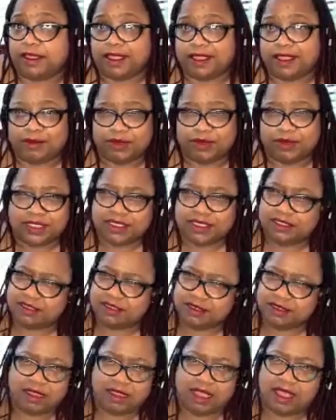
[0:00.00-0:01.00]
It was
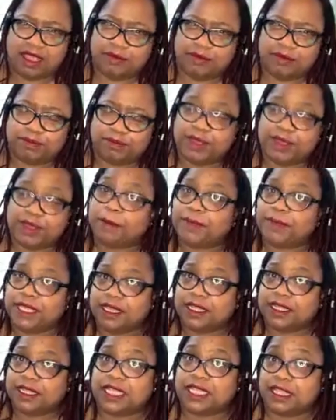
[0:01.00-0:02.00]

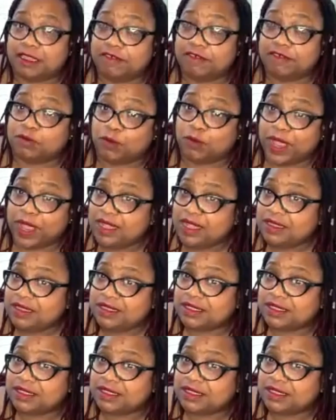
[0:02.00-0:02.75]
because I lift weights.